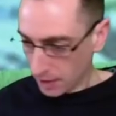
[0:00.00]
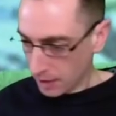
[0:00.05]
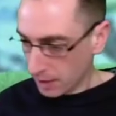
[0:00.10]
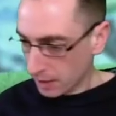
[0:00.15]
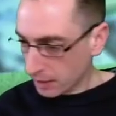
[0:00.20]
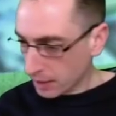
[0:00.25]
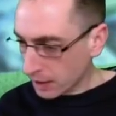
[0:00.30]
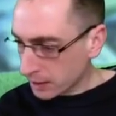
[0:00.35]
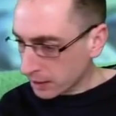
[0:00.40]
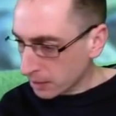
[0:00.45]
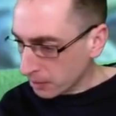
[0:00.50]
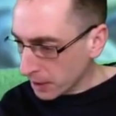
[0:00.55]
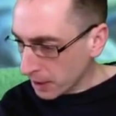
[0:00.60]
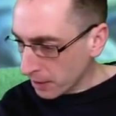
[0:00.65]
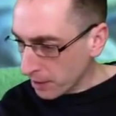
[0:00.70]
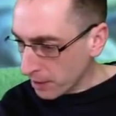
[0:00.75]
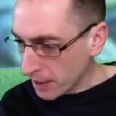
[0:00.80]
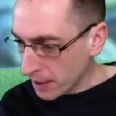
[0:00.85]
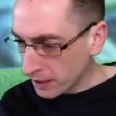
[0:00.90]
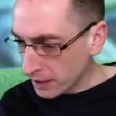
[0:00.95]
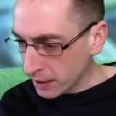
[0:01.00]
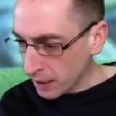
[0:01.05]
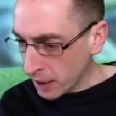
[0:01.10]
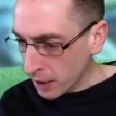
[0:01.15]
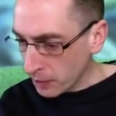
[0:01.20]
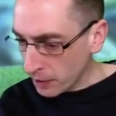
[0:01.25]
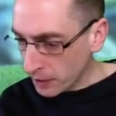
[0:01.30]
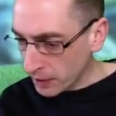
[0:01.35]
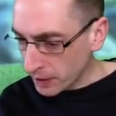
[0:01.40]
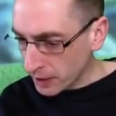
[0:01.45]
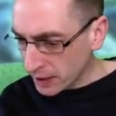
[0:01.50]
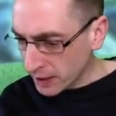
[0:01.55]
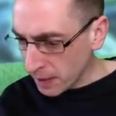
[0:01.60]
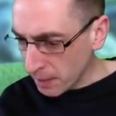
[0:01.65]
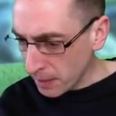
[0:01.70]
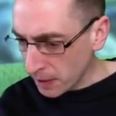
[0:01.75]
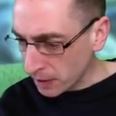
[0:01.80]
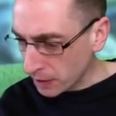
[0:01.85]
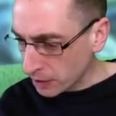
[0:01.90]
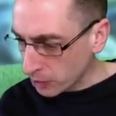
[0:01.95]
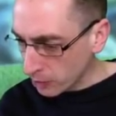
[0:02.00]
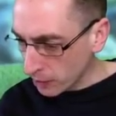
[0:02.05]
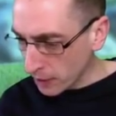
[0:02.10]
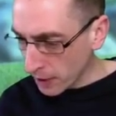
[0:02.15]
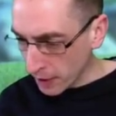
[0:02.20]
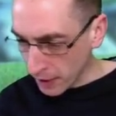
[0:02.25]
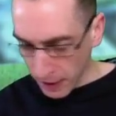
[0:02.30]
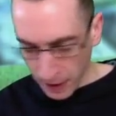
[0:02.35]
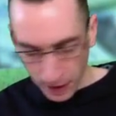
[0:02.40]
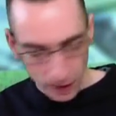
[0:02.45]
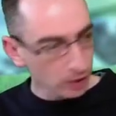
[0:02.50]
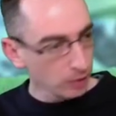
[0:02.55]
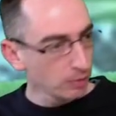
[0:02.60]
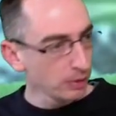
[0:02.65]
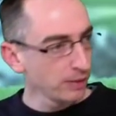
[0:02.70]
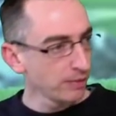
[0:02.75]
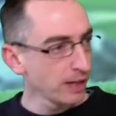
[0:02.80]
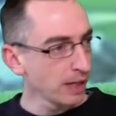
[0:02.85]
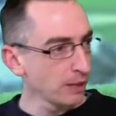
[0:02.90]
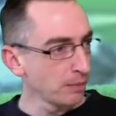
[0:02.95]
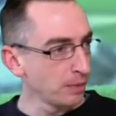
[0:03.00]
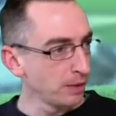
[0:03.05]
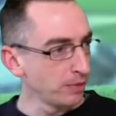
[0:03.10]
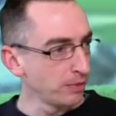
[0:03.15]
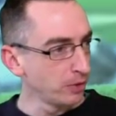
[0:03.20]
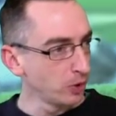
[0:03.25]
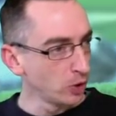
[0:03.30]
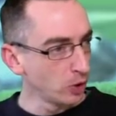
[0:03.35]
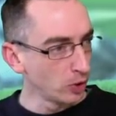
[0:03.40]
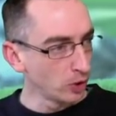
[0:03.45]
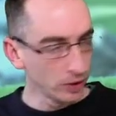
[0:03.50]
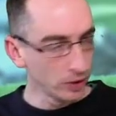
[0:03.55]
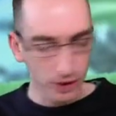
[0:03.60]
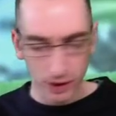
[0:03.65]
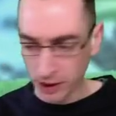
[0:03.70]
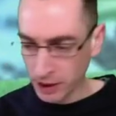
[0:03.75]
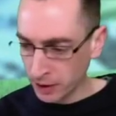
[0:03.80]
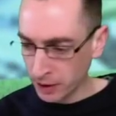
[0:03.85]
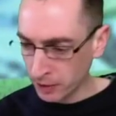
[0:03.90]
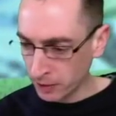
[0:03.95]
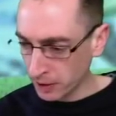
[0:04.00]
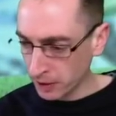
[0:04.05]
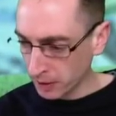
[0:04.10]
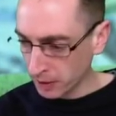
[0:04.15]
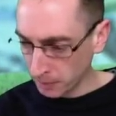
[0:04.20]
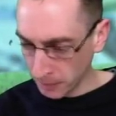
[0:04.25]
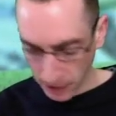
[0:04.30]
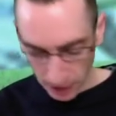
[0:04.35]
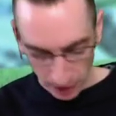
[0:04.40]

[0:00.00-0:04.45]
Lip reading: Okay, so I'm giving this a go. It's similar to an angle we've had before, so I'm going to